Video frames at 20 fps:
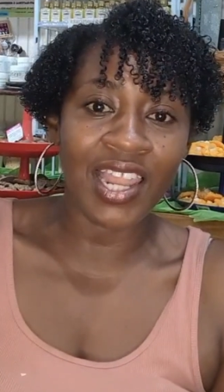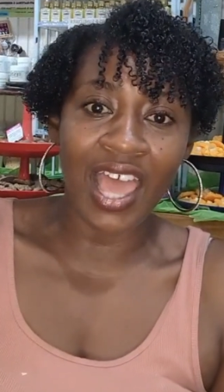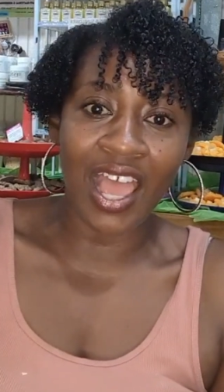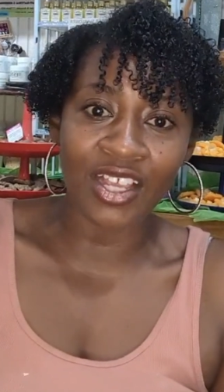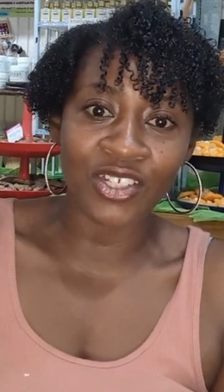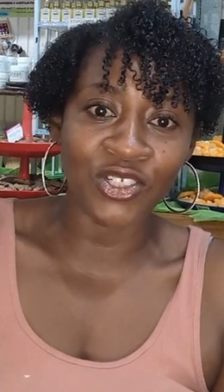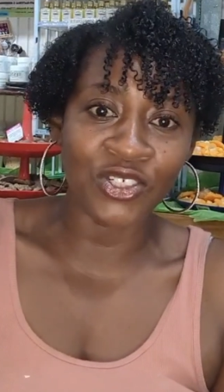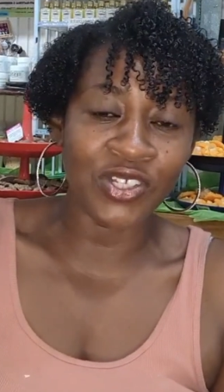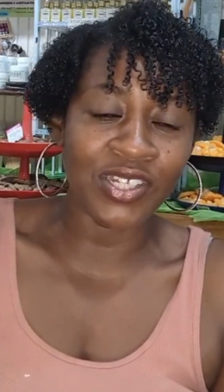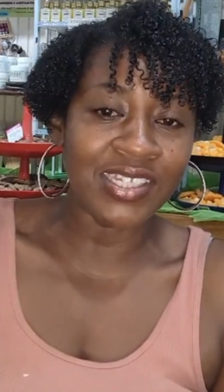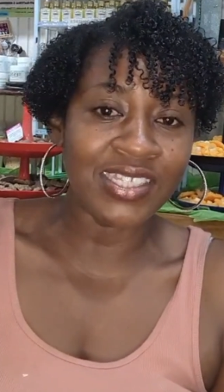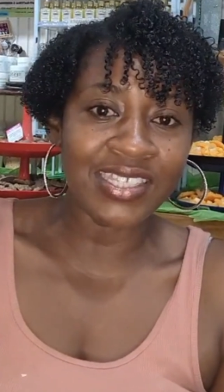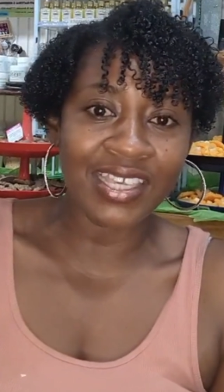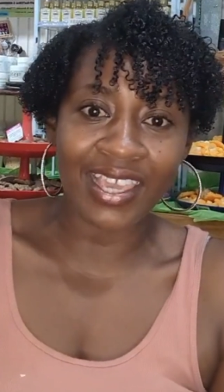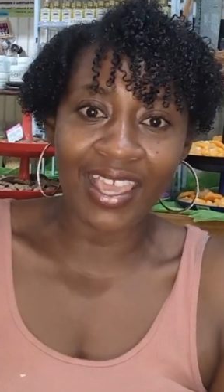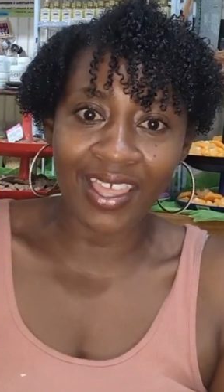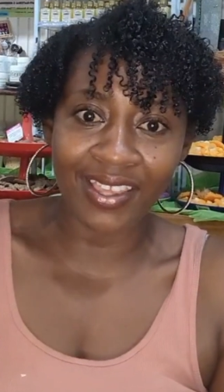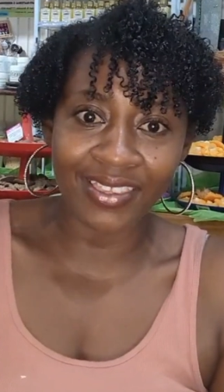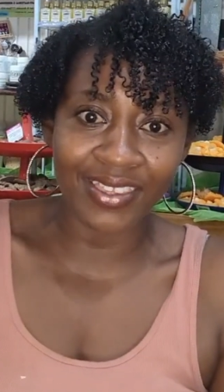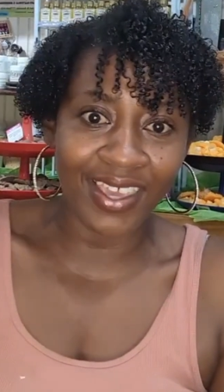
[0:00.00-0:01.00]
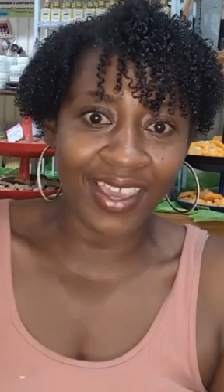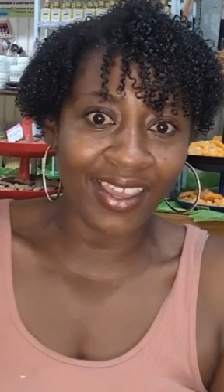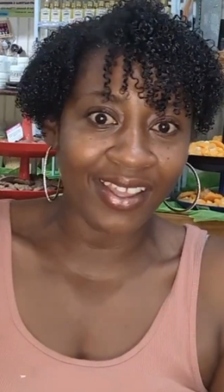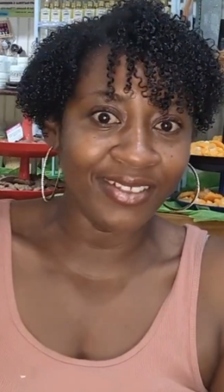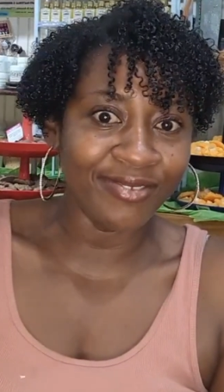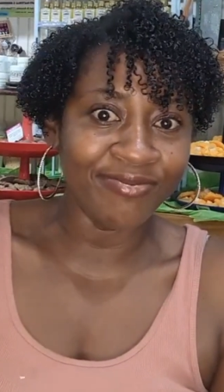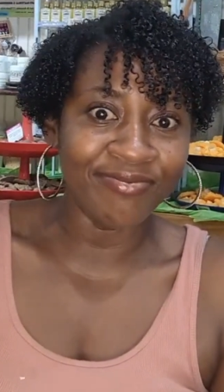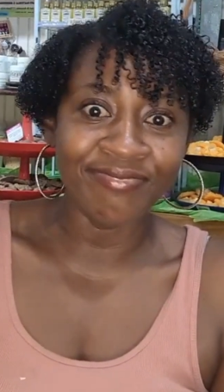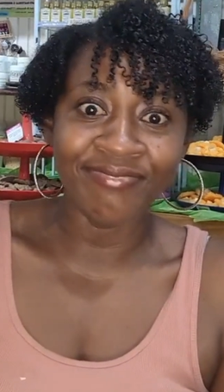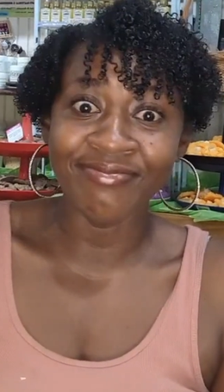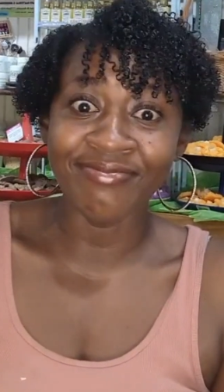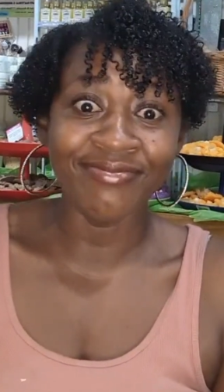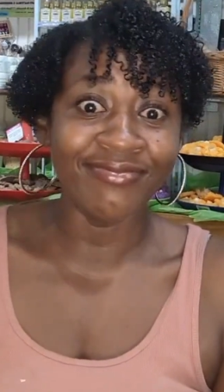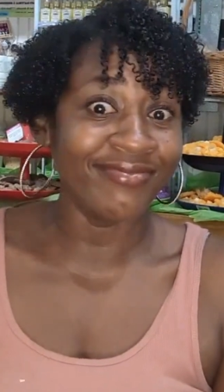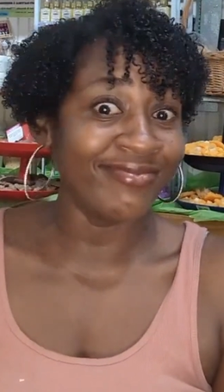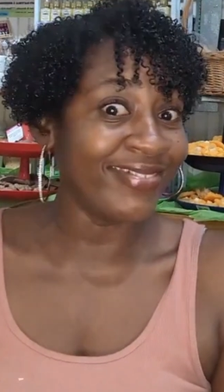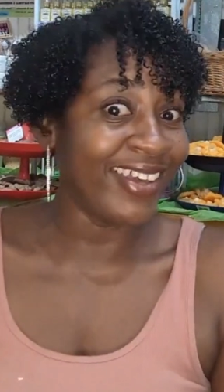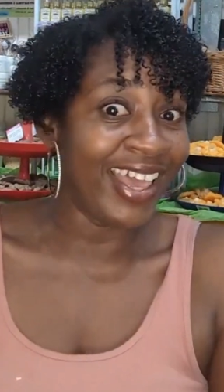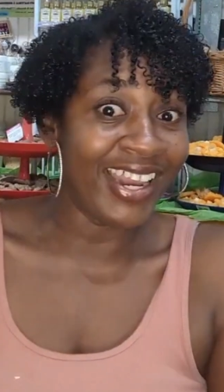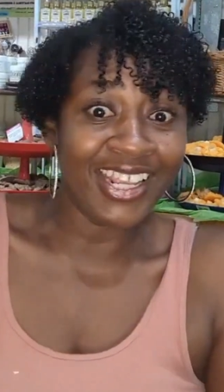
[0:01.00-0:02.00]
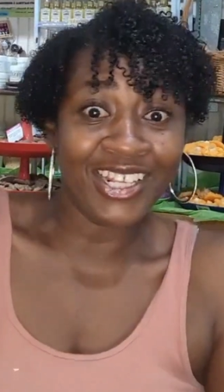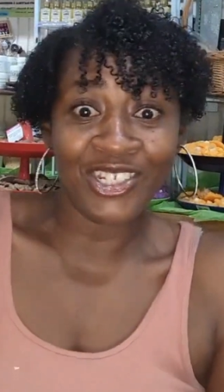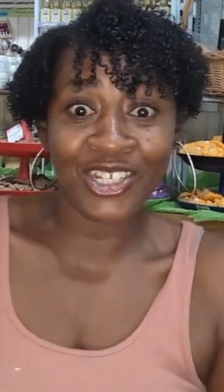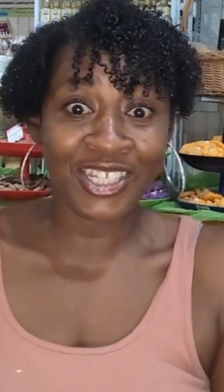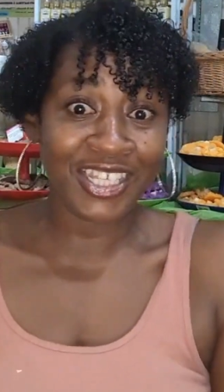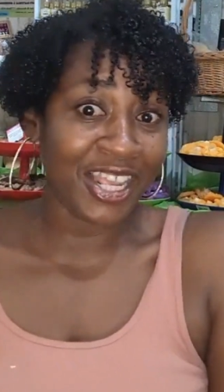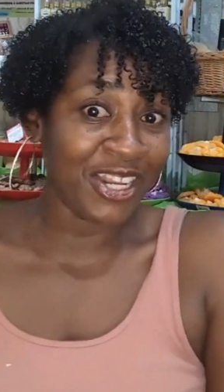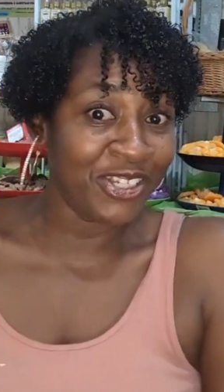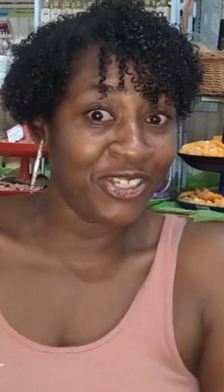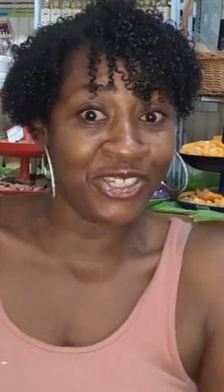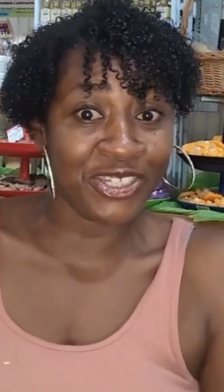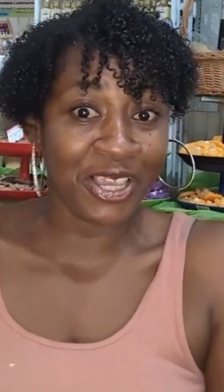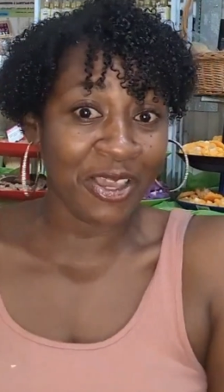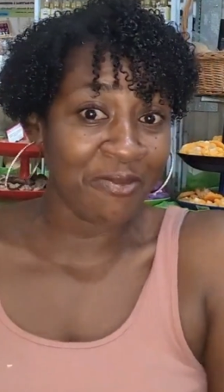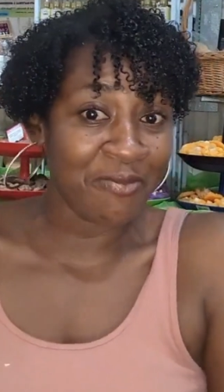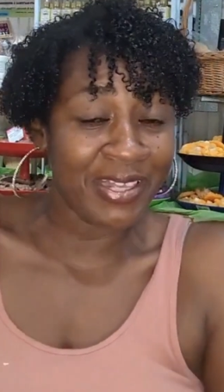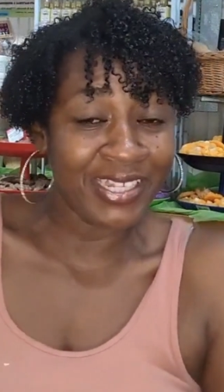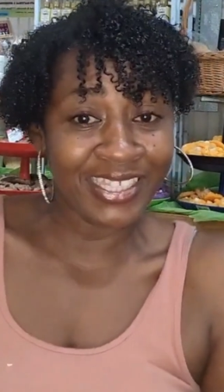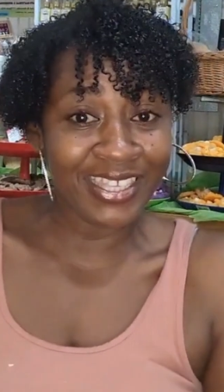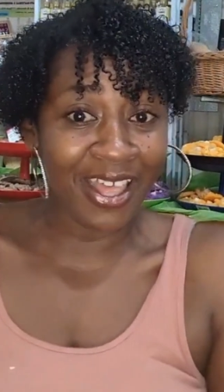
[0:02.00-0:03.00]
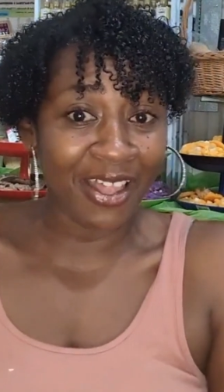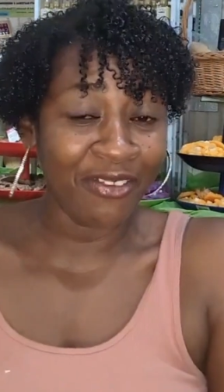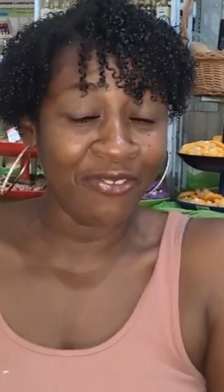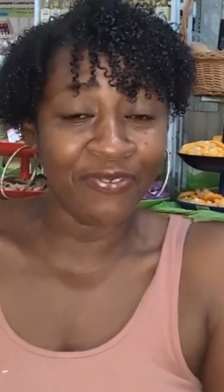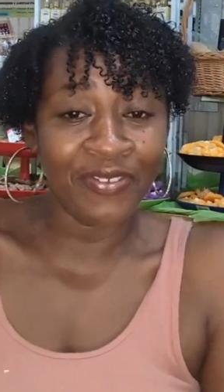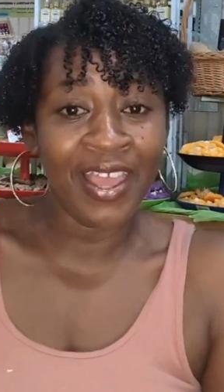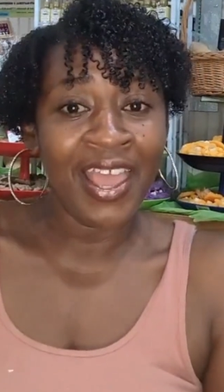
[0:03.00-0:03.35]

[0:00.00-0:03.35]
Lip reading: action to get there. And I just had to shake myself.